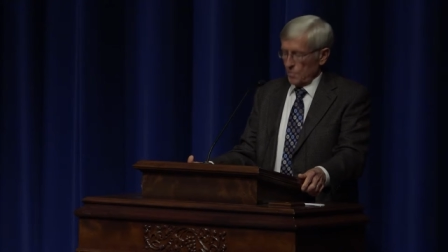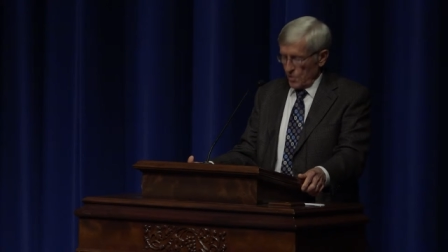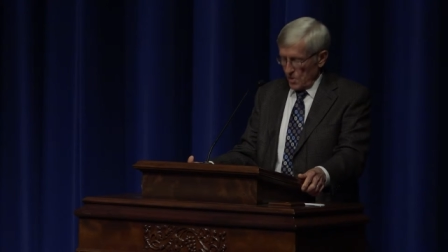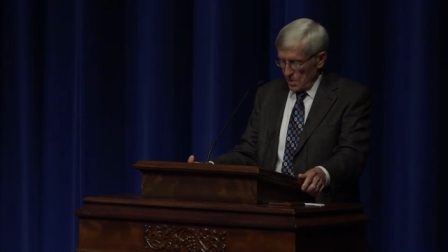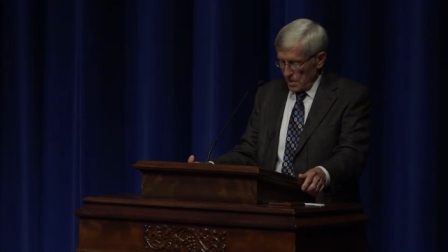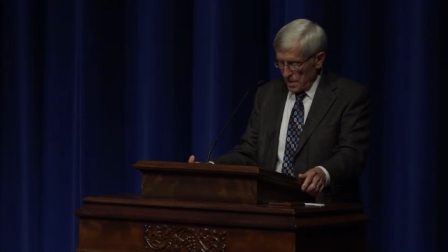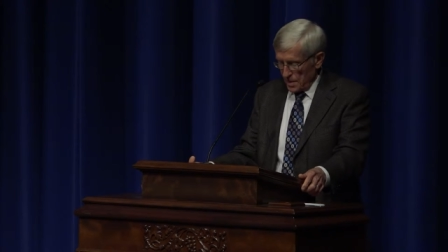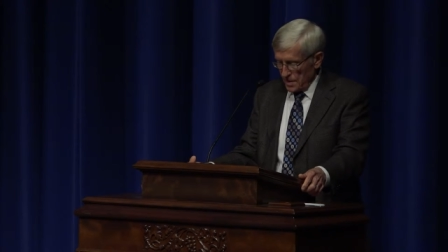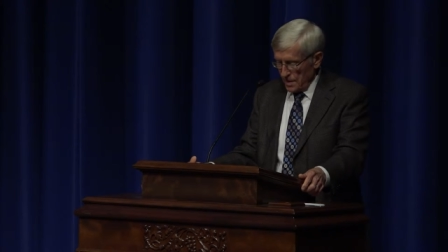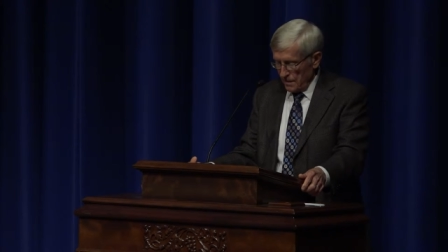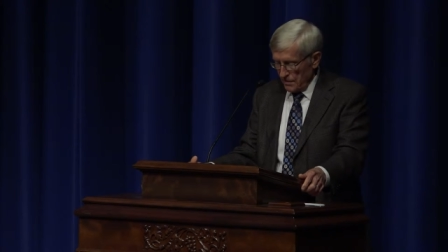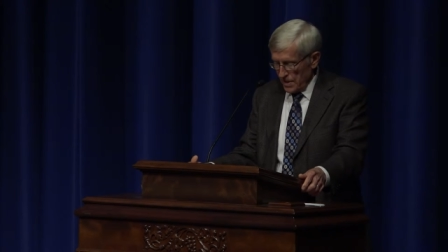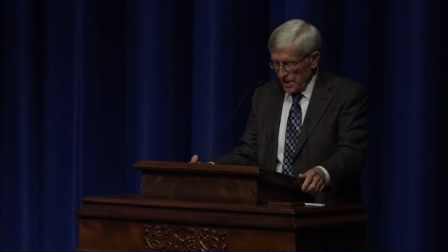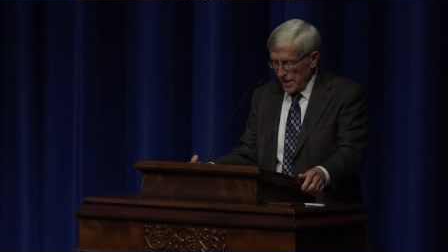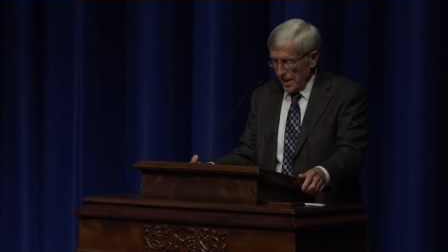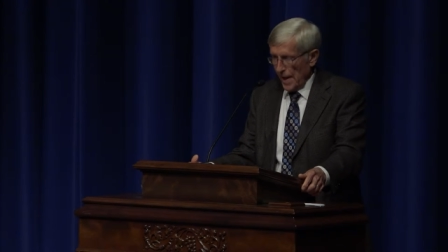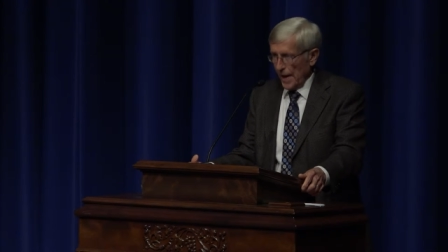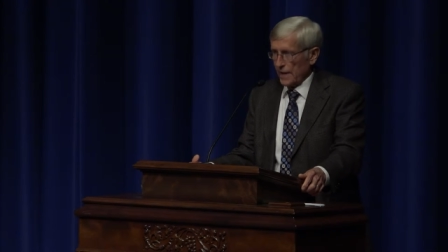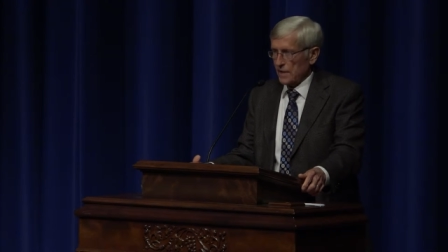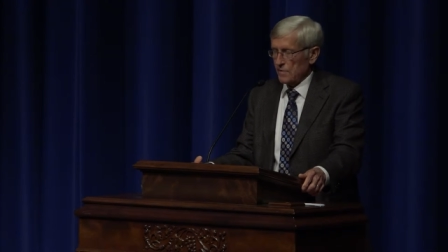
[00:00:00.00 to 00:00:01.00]

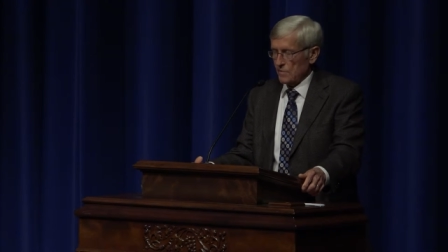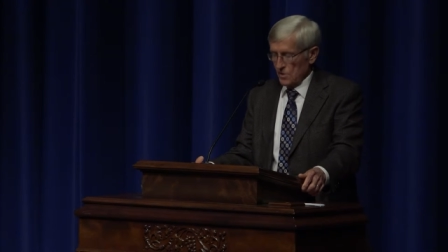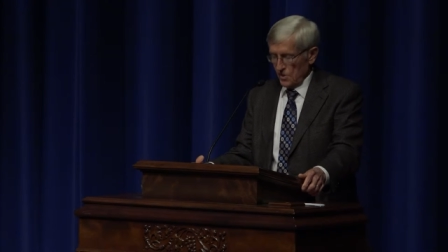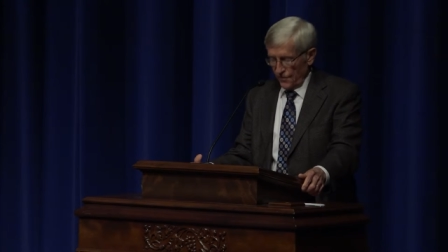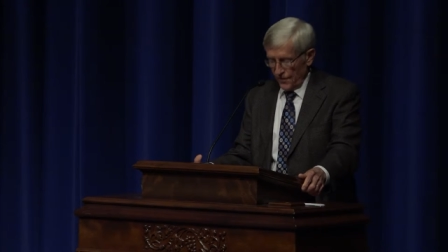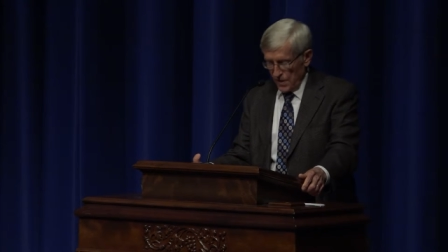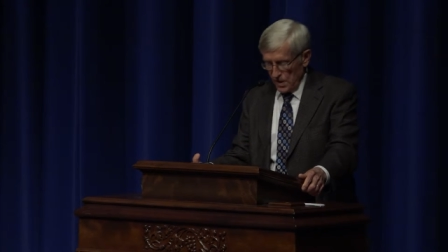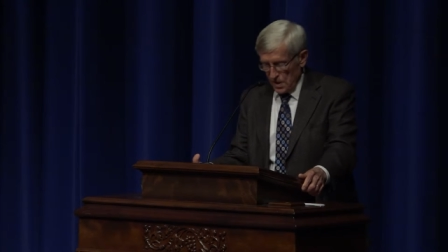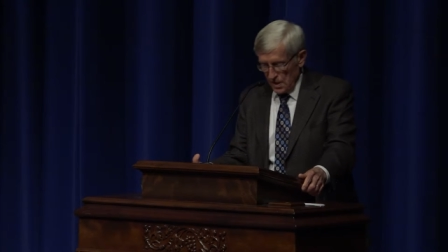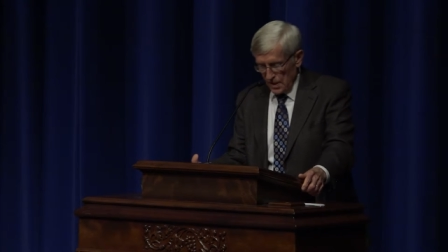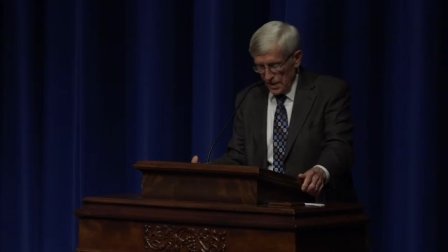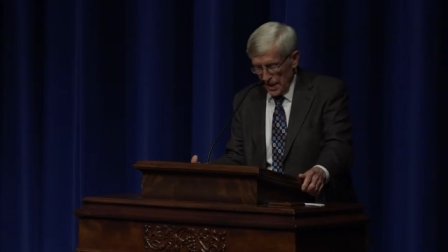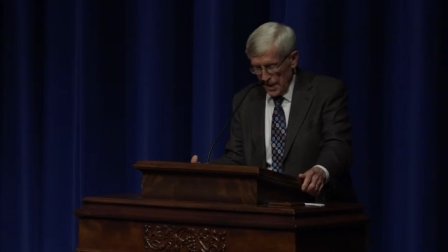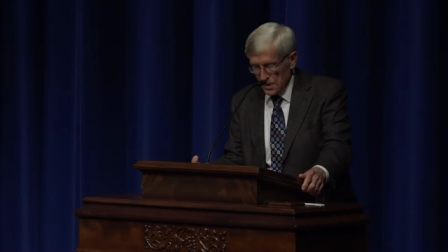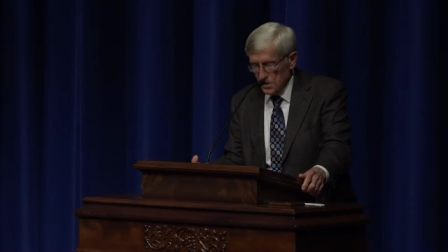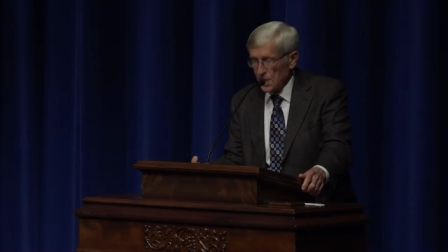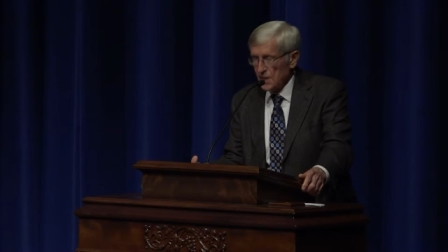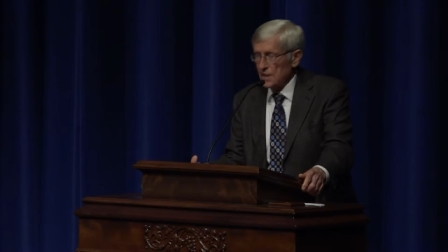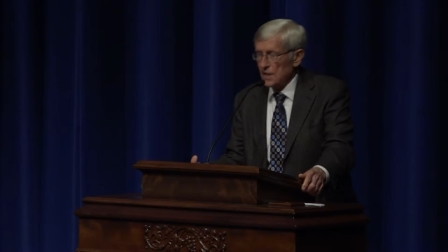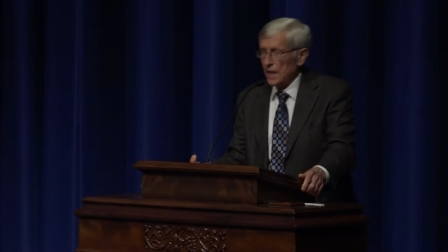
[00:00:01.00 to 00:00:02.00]
Productivity Act. It was funded in
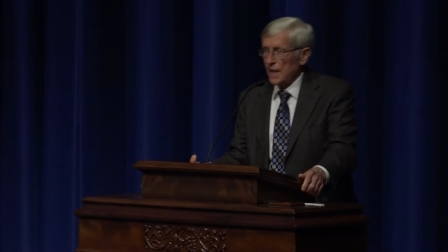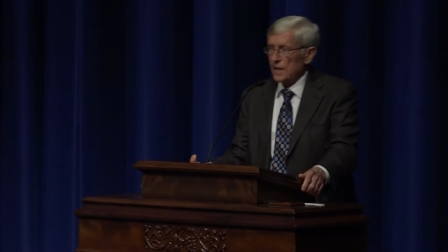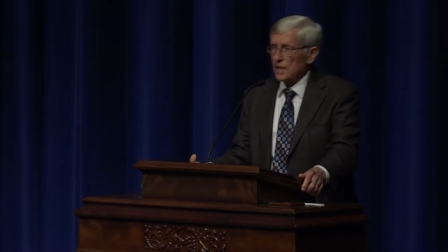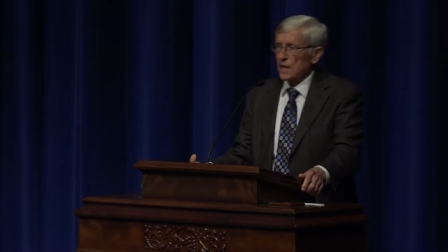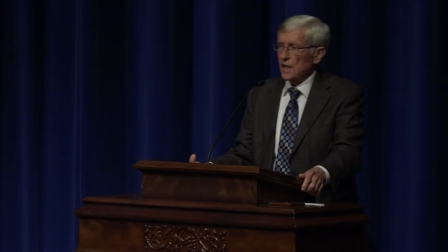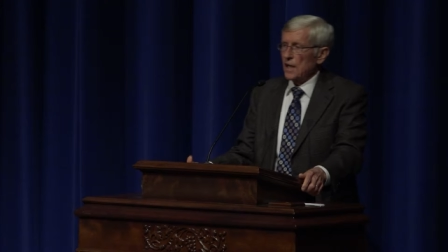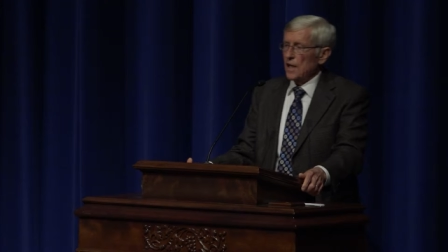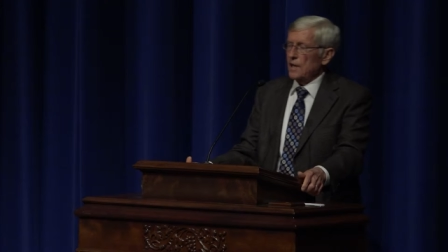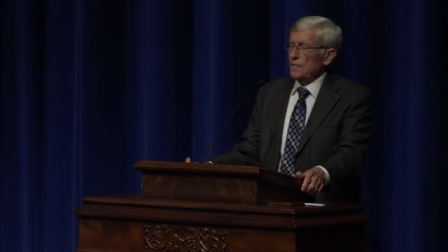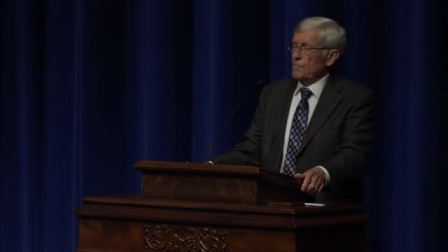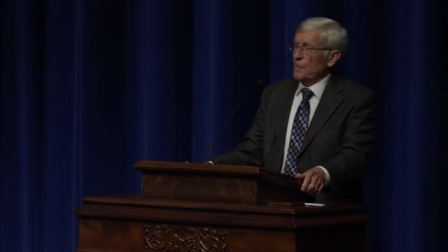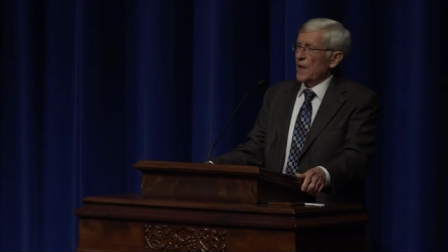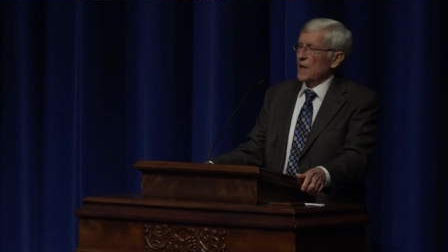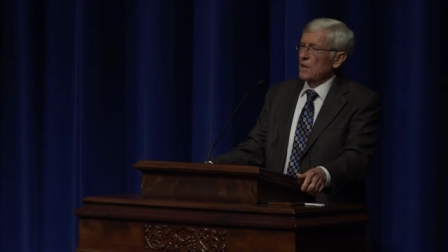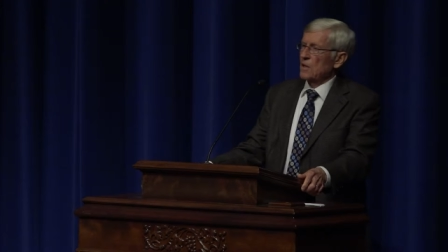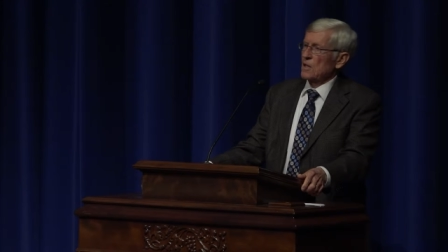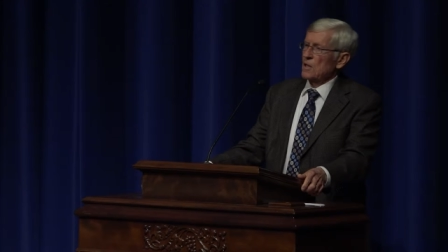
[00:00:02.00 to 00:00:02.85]
nineteen eighty-eight.